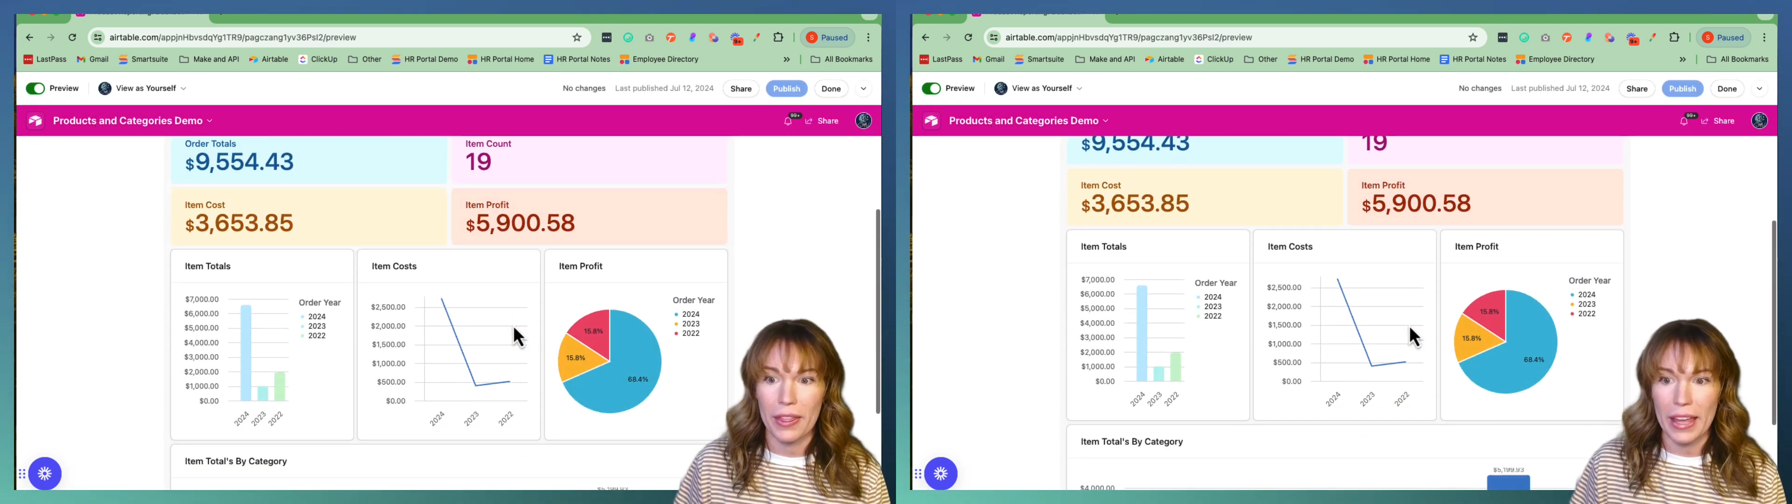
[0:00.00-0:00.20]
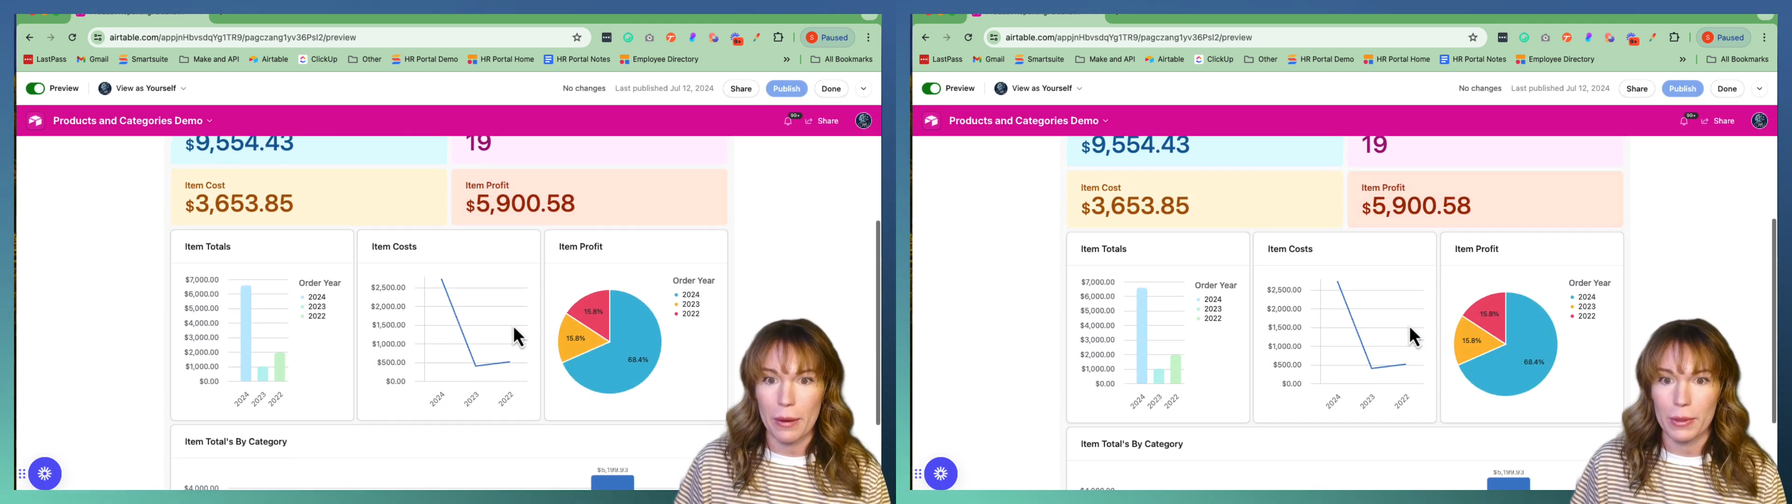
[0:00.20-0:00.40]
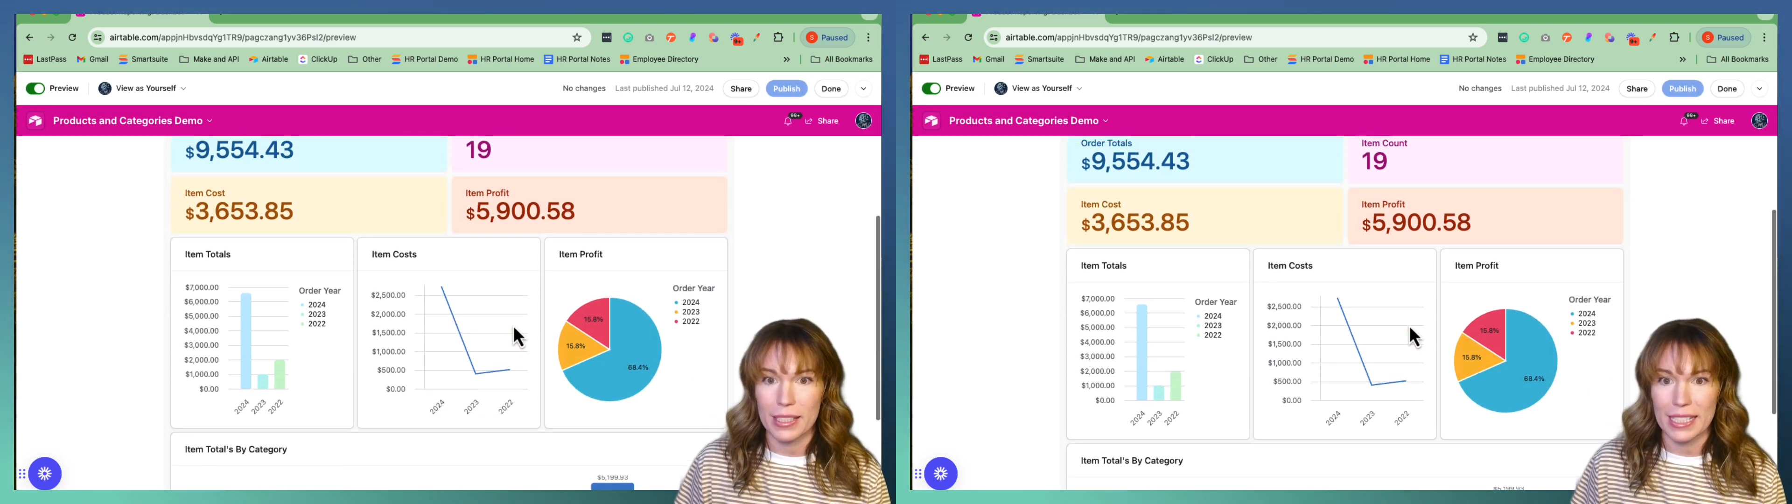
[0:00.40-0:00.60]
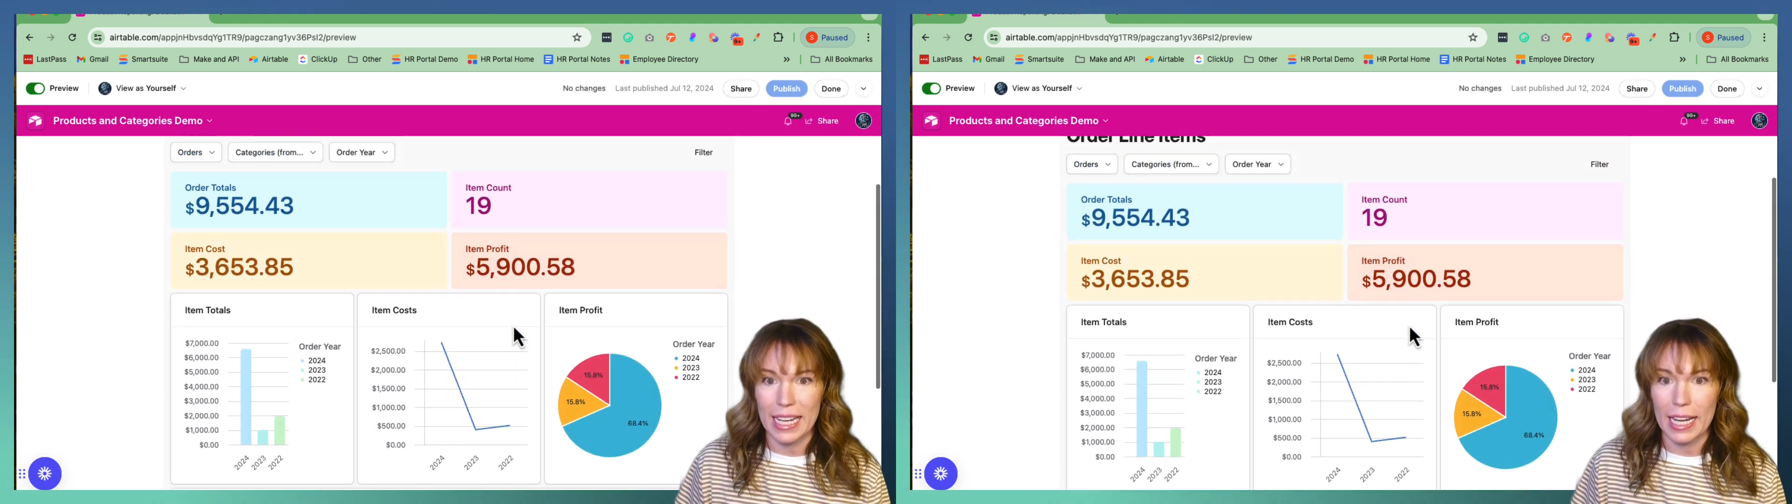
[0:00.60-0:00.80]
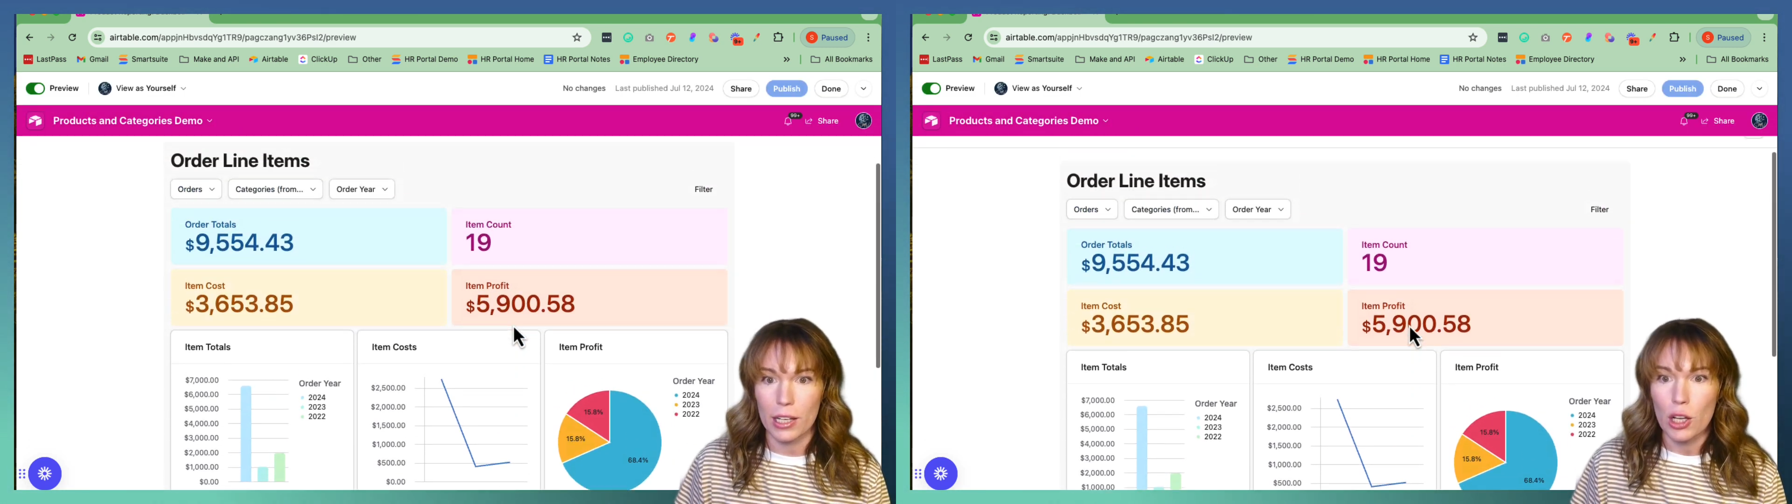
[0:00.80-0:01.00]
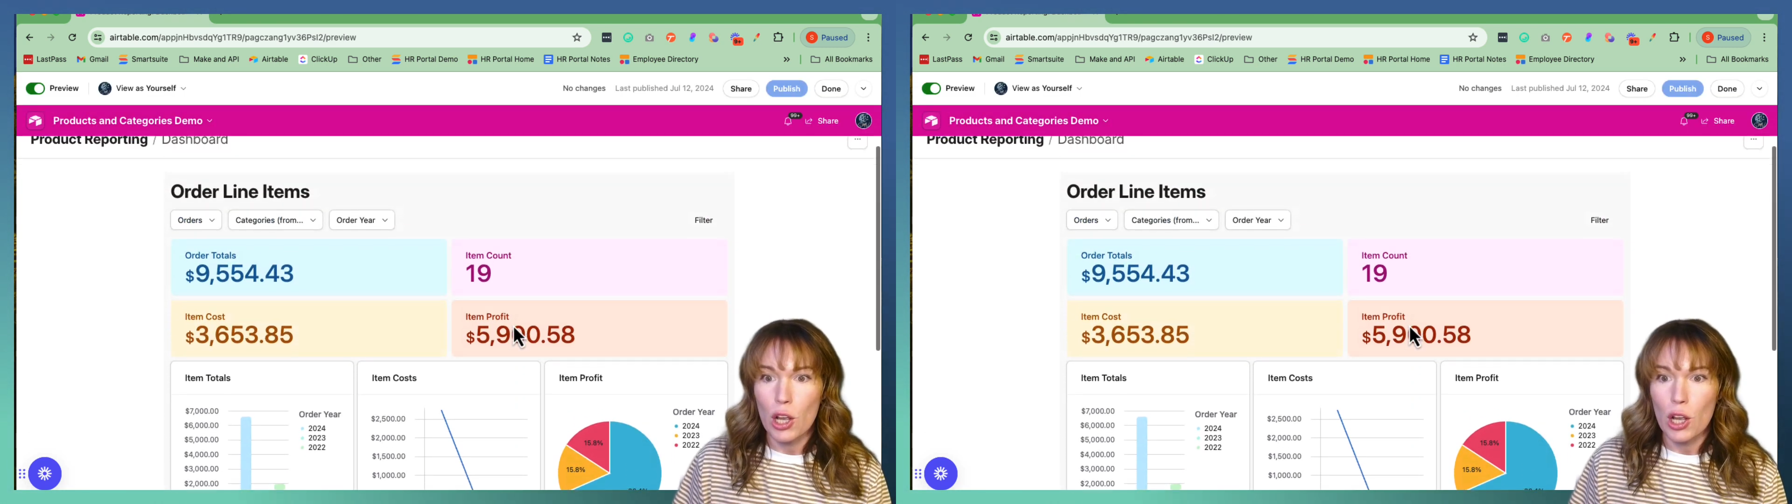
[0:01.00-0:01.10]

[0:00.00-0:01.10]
they would see it.